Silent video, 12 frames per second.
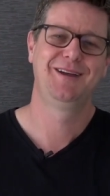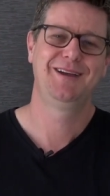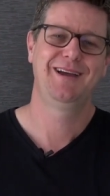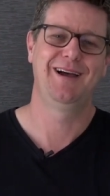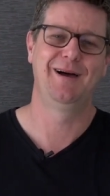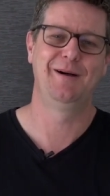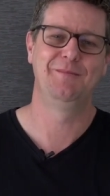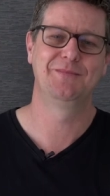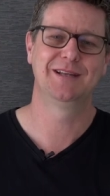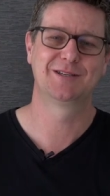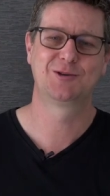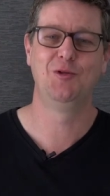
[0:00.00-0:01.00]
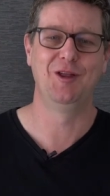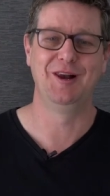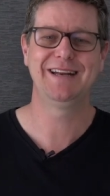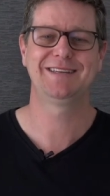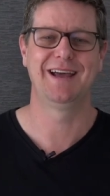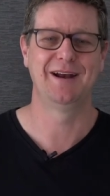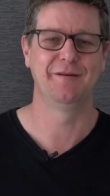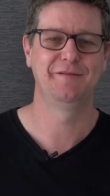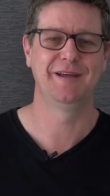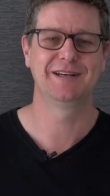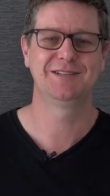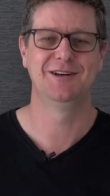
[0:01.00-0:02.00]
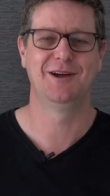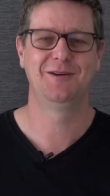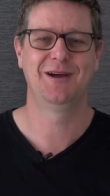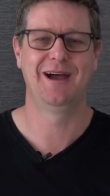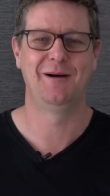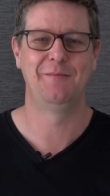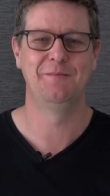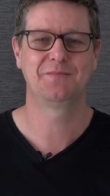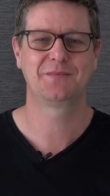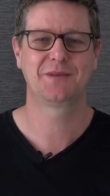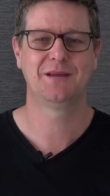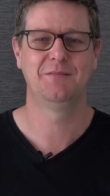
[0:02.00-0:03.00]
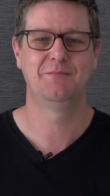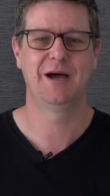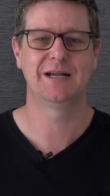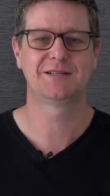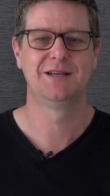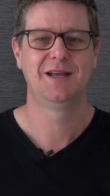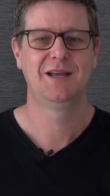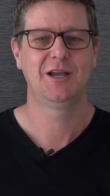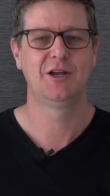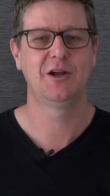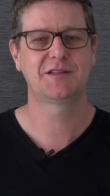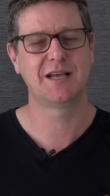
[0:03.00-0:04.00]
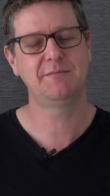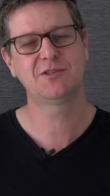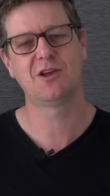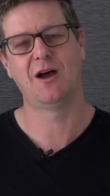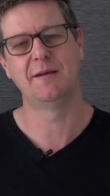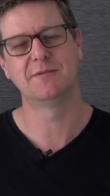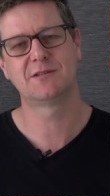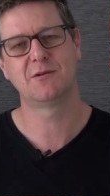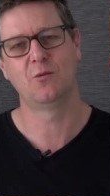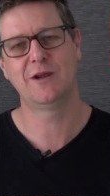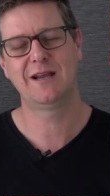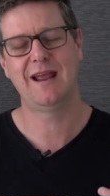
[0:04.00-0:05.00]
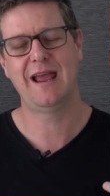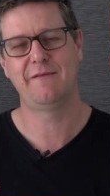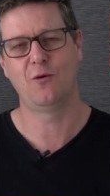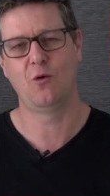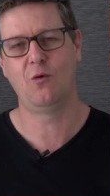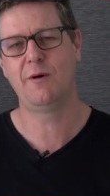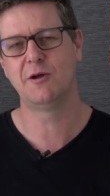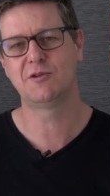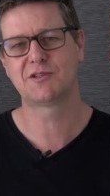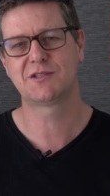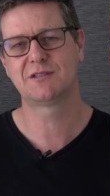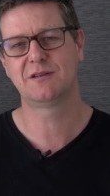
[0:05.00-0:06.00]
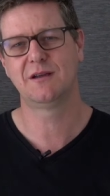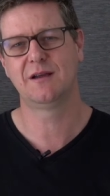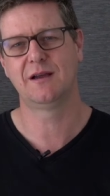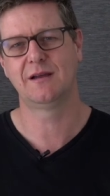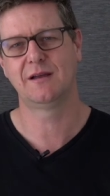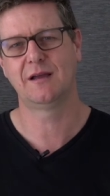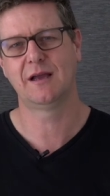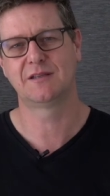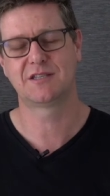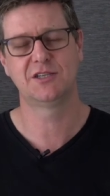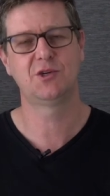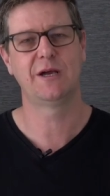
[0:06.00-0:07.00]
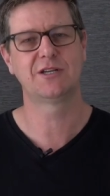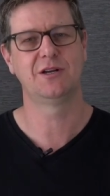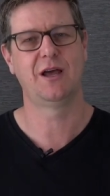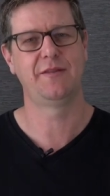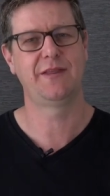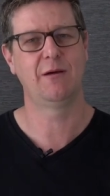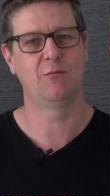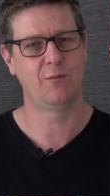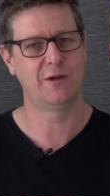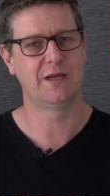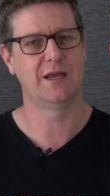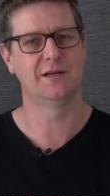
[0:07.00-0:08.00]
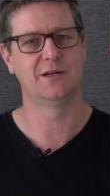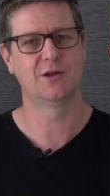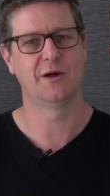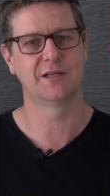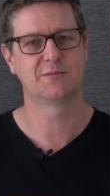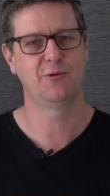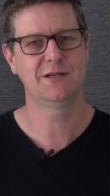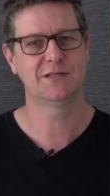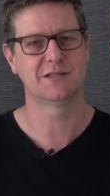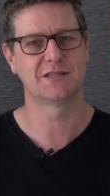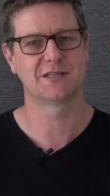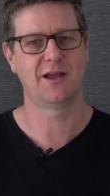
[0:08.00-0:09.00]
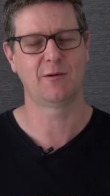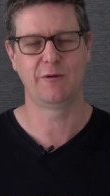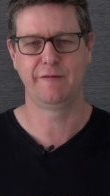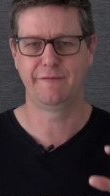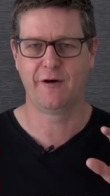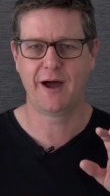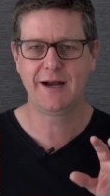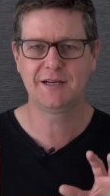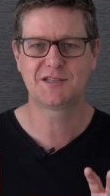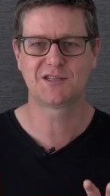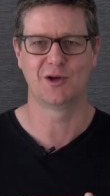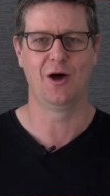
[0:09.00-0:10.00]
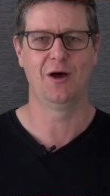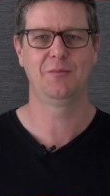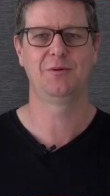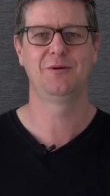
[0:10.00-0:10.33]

It's called the letdown effect. You know, But, you know, sometimes we can have almost a situation like that when we get into God's presence. It's like we finally stop.